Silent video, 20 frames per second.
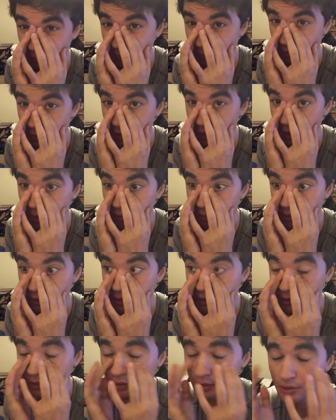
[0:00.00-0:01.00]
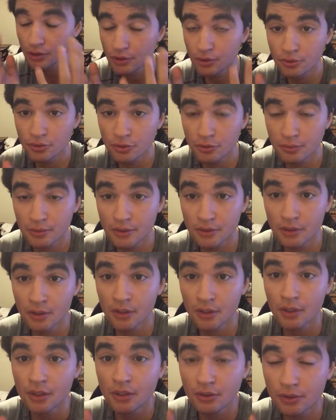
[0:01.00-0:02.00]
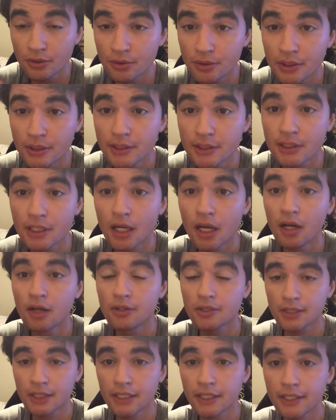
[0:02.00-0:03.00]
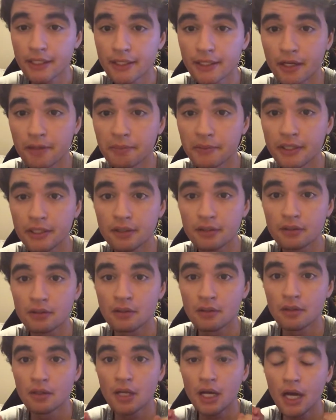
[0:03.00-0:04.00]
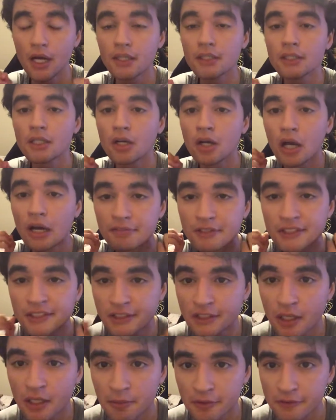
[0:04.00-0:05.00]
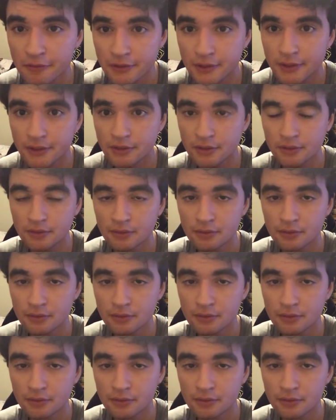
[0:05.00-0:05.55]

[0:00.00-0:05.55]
child predator YouTubers do this, okay? I mean, how do y'all have a stomach for this?